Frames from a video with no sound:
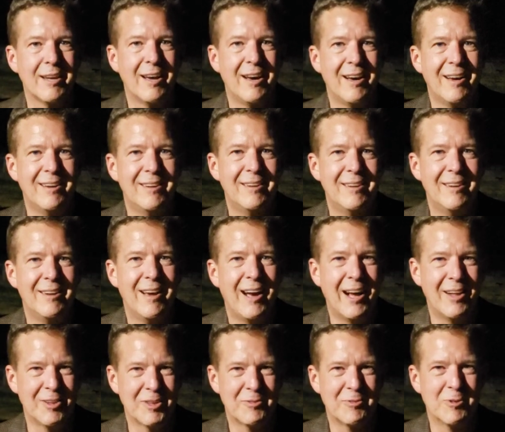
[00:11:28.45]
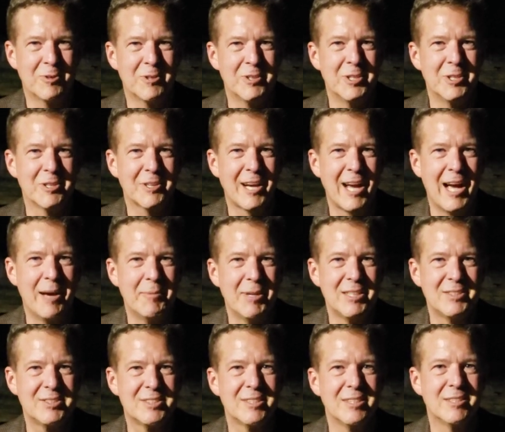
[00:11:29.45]
Uh, I look forward to your
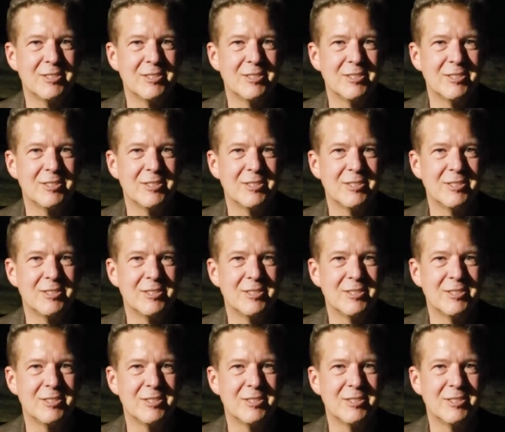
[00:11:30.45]
comments